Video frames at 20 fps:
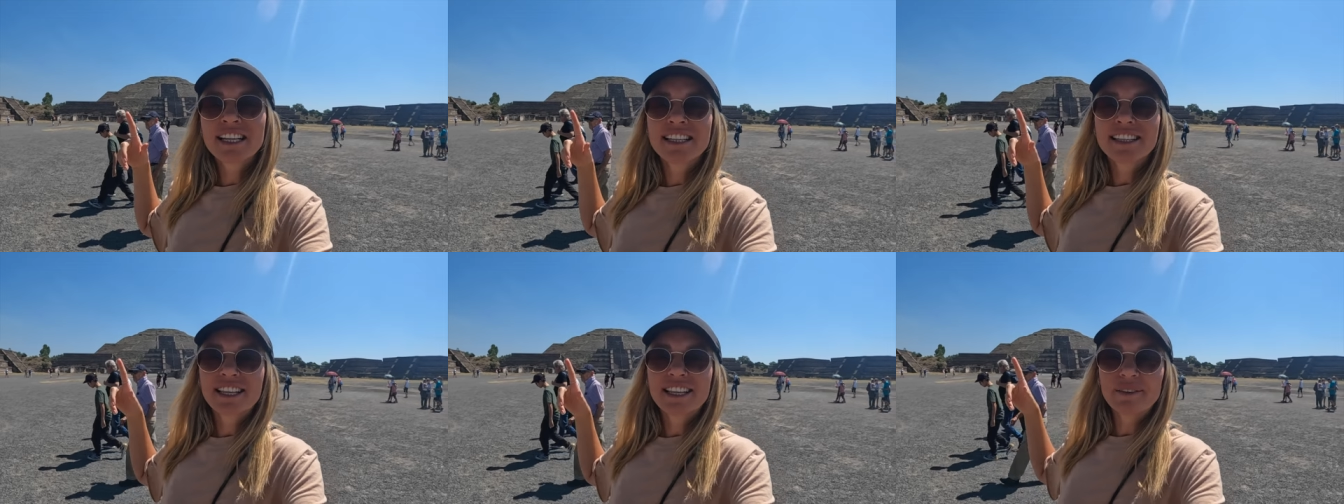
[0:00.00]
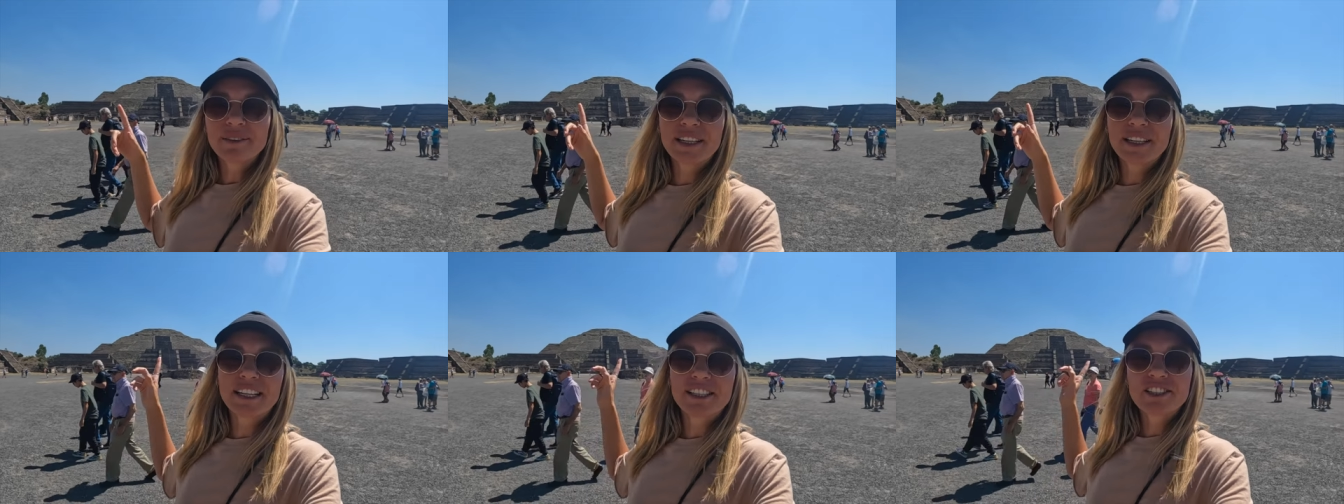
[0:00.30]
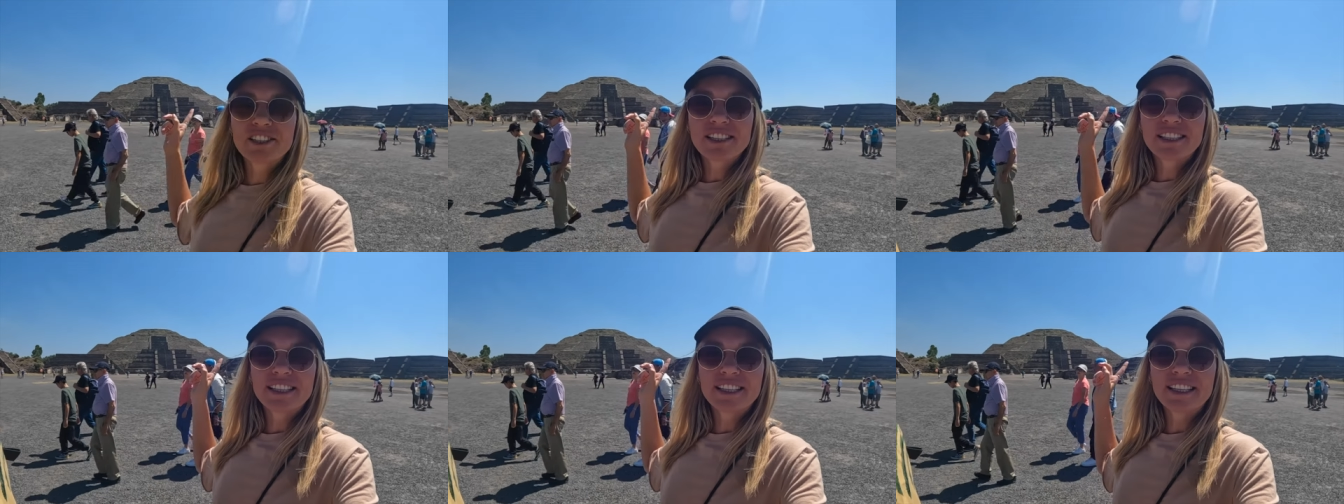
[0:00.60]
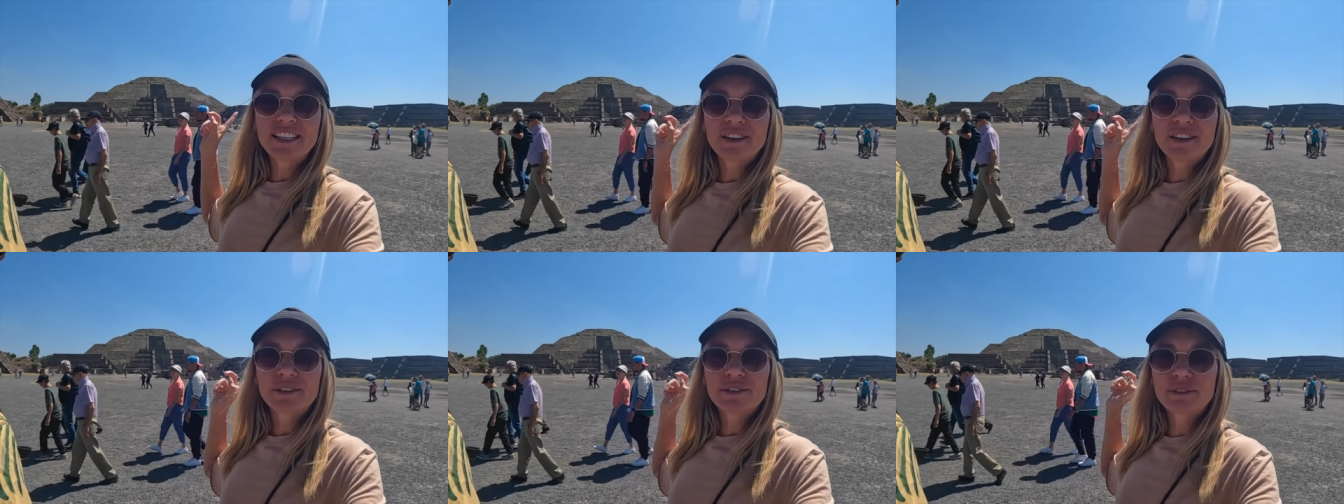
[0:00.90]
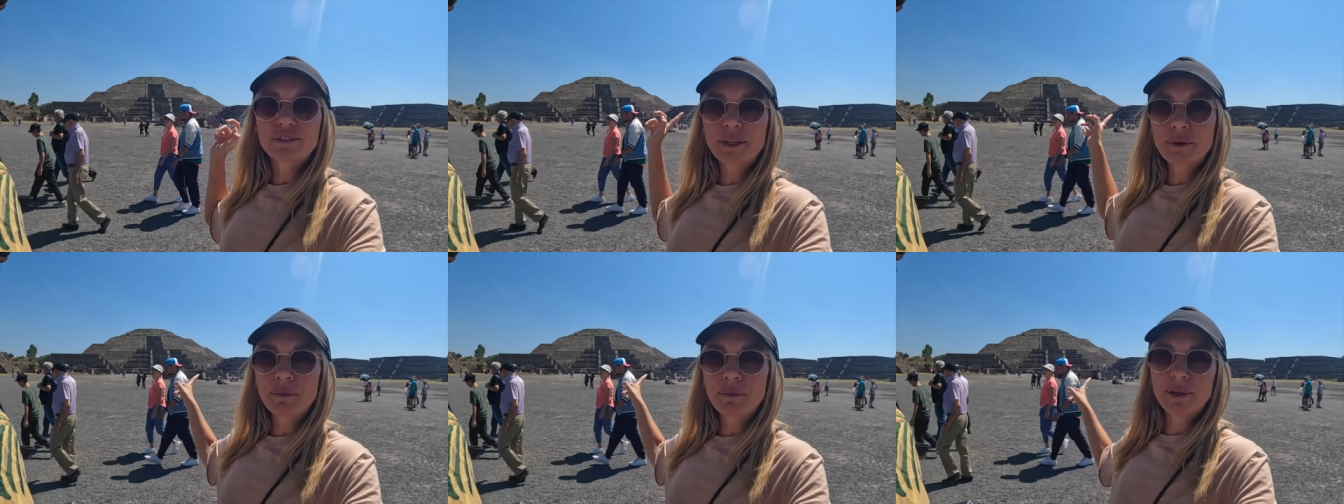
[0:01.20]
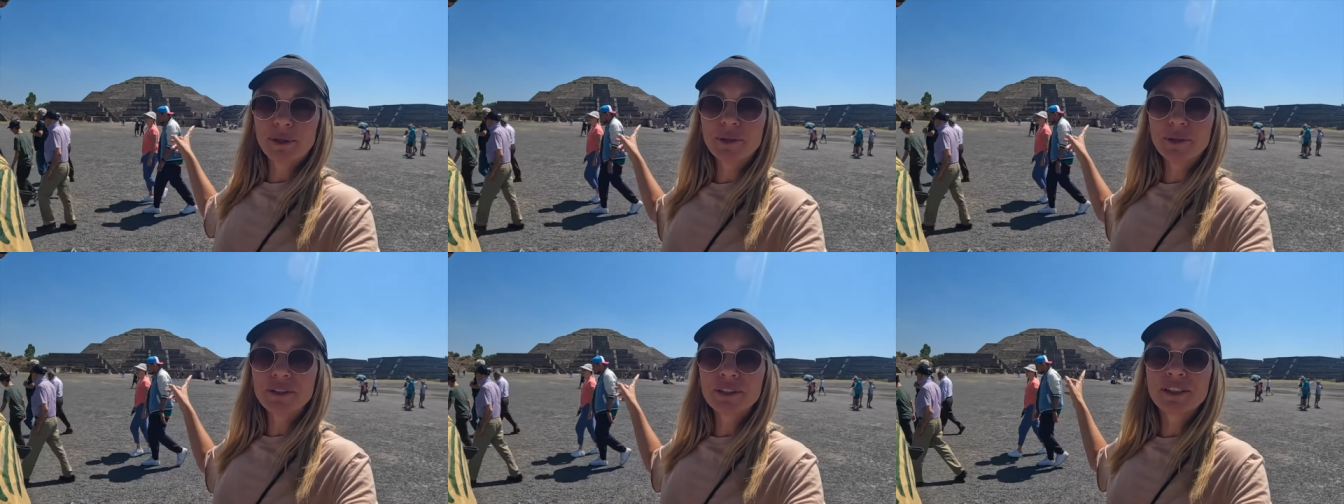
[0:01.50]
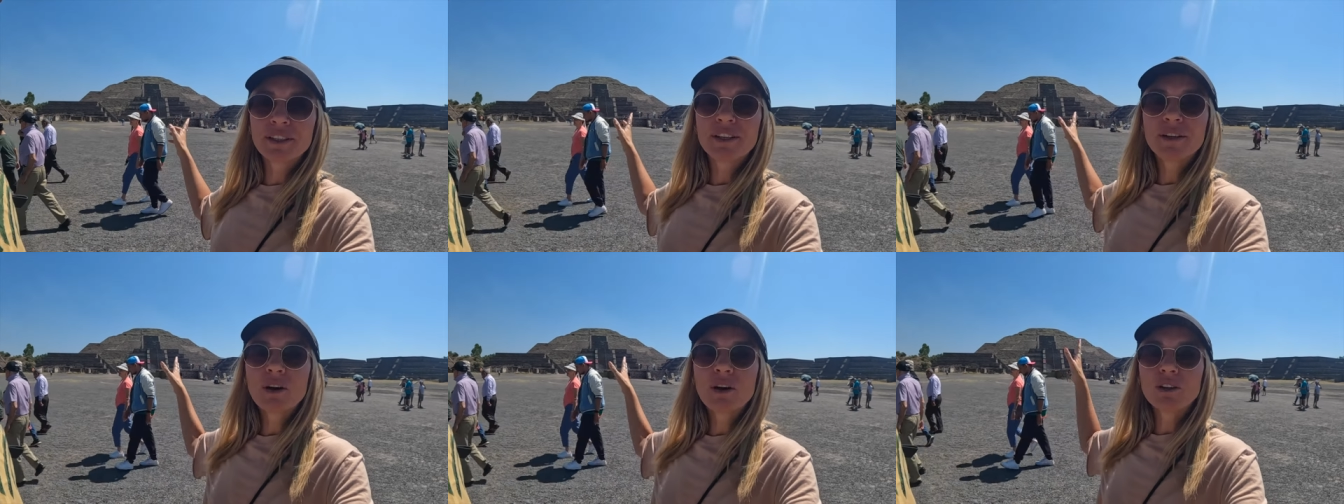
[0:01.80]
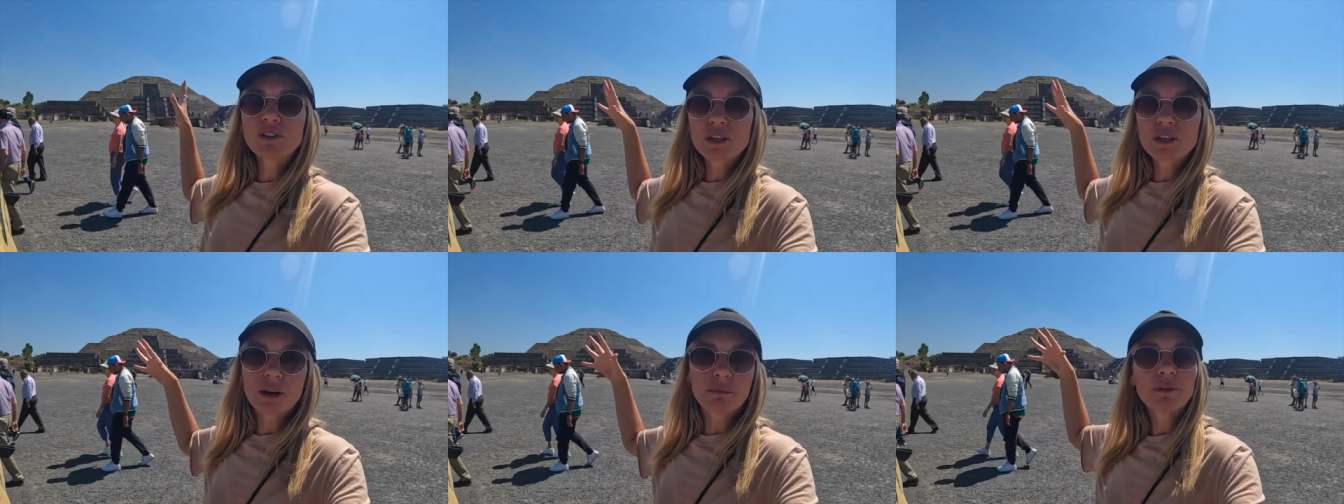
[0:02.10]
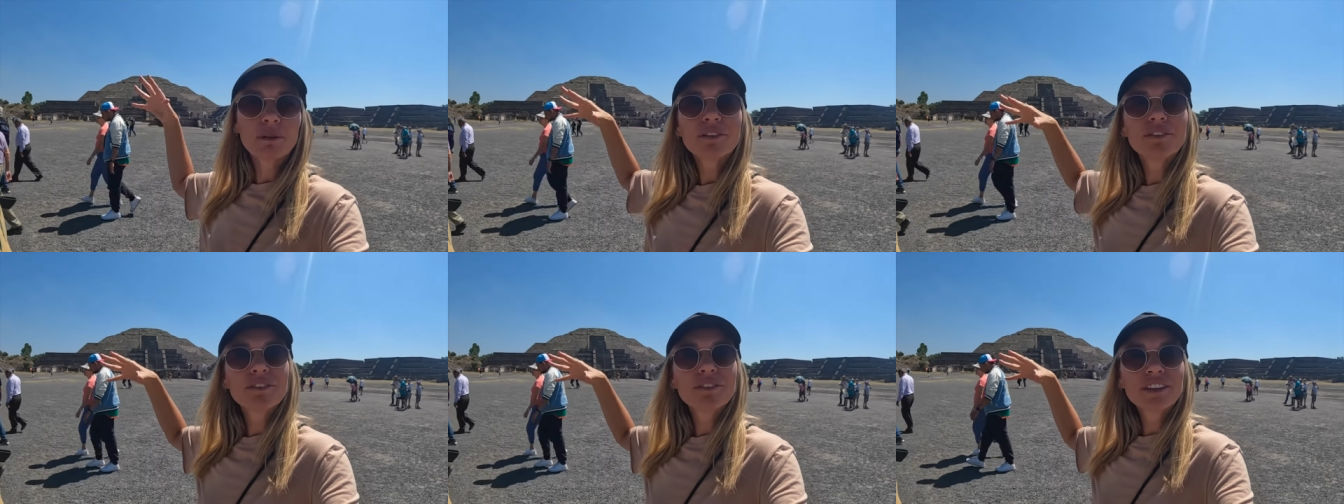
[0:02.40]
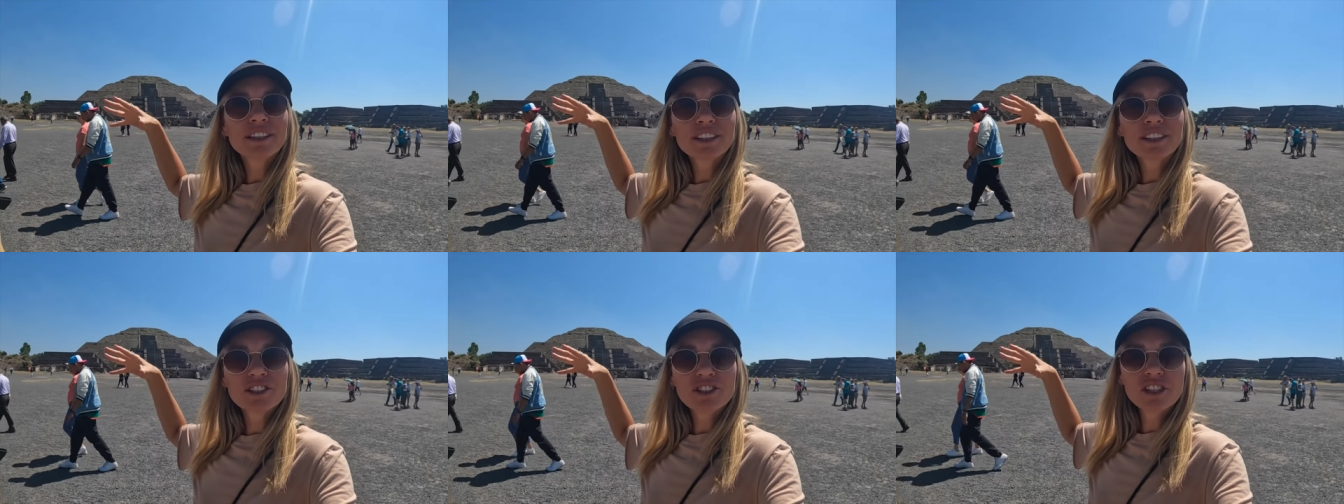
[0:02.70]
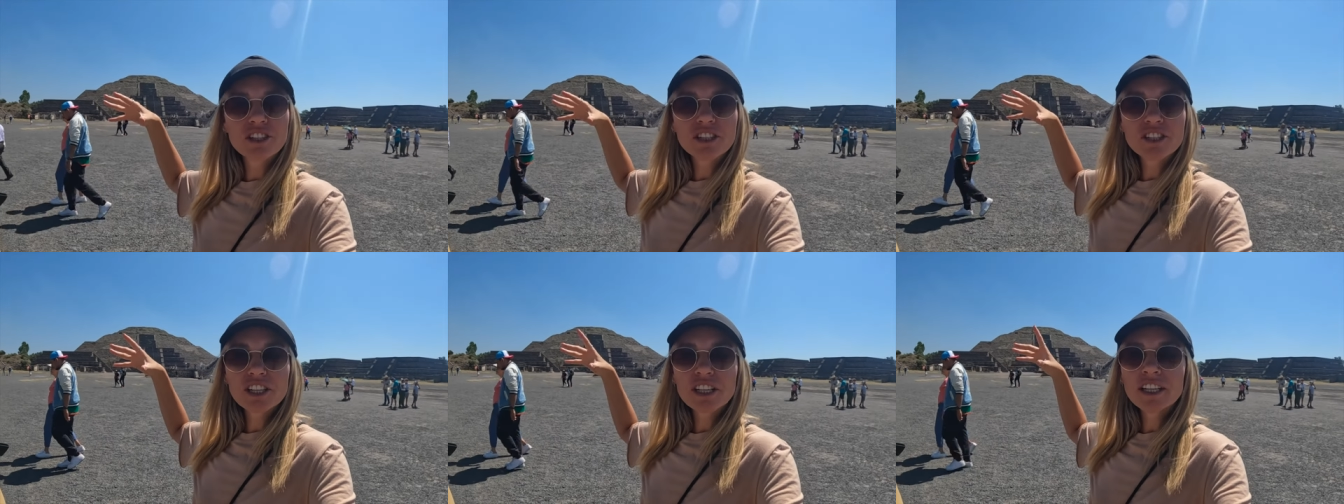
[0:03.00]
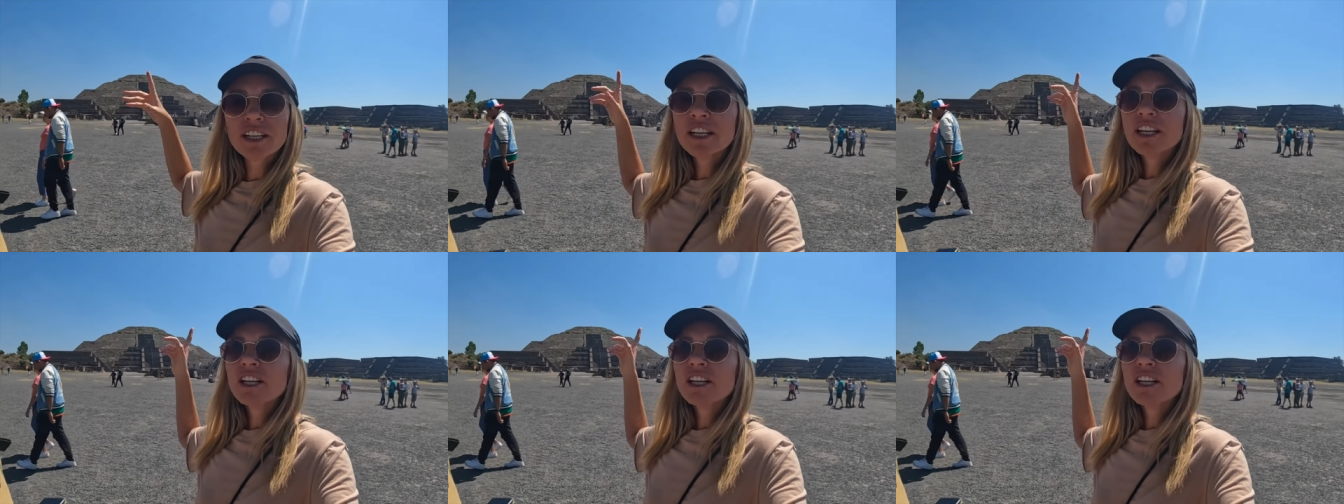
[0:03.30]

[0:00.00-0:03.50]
they would actually rebuild on top of the structure.